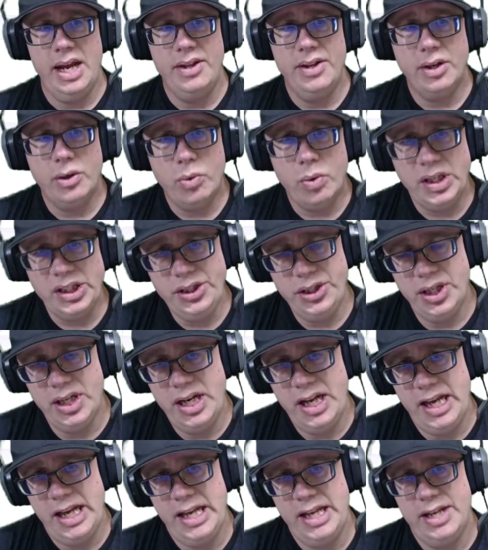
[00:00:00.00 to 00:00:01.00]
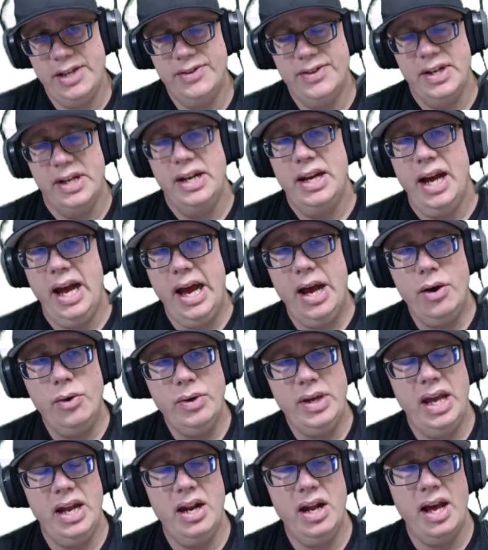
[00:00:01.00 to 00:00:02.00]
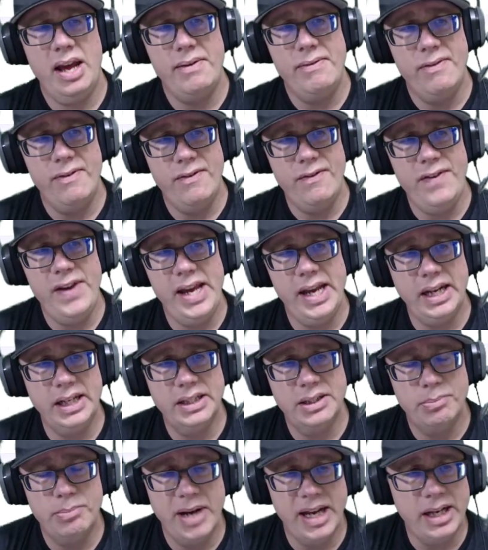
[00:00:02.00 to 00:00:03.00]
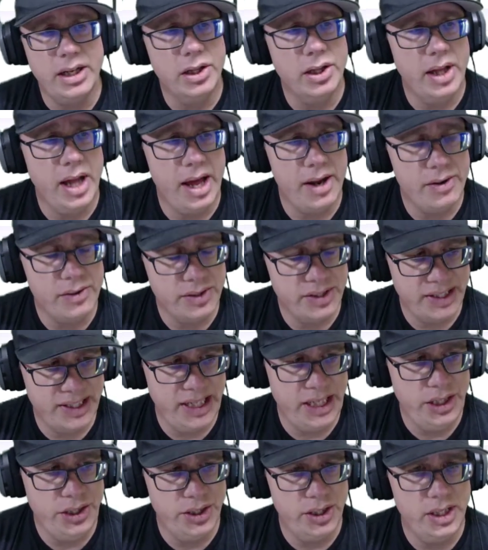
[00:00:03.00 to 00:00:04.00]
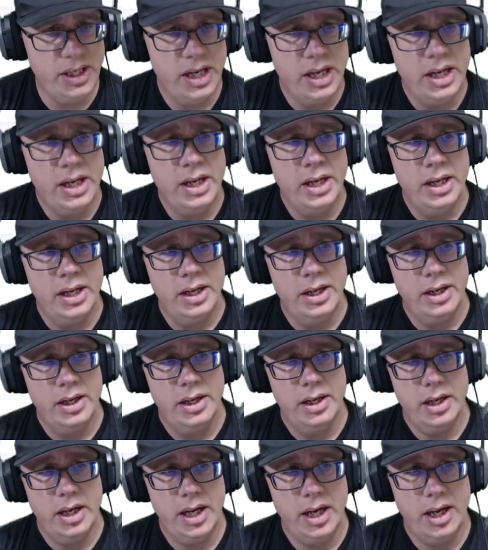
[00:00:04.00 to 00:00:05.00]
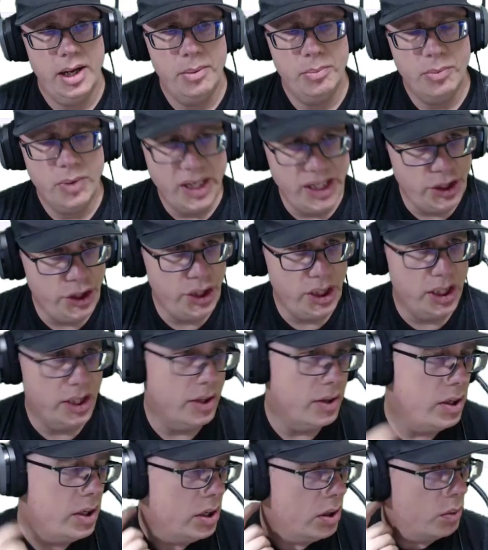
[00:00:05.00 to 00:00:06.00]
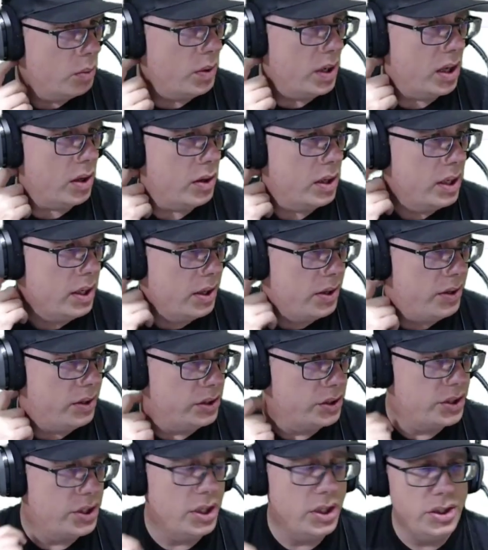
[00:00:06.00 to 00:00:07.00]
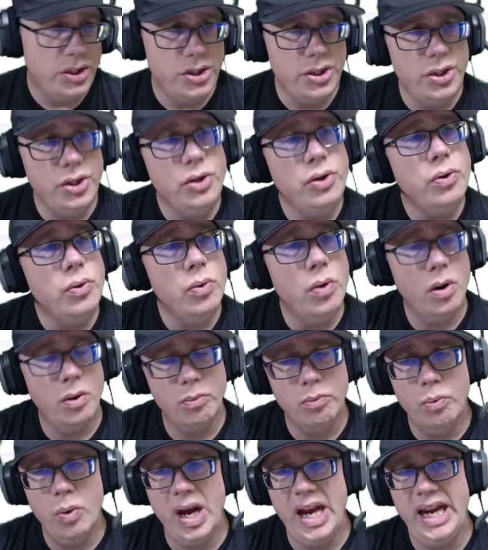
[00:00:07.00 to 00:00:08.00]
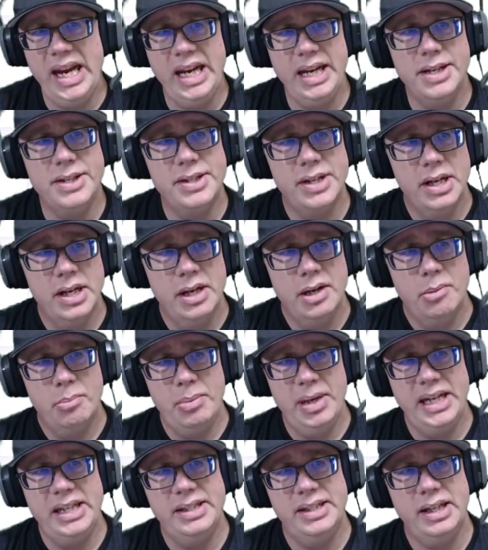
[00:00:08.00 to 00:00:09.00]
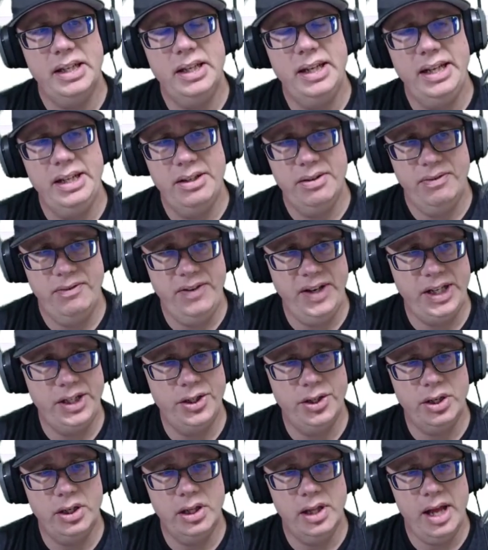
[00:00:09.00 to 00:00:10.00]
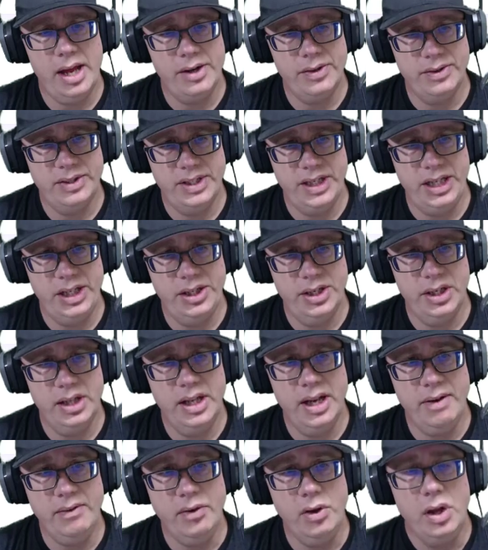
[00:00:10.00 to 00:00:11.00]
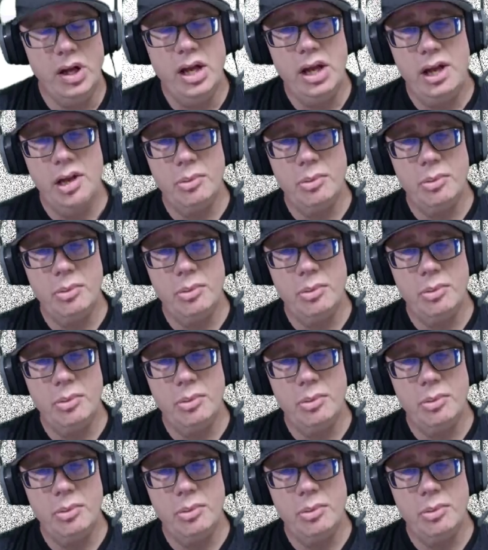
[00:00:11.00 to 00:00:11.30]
And the question is, how can I fix my collateralization ratio? Well, there's two ways basically to fix your collateralization level.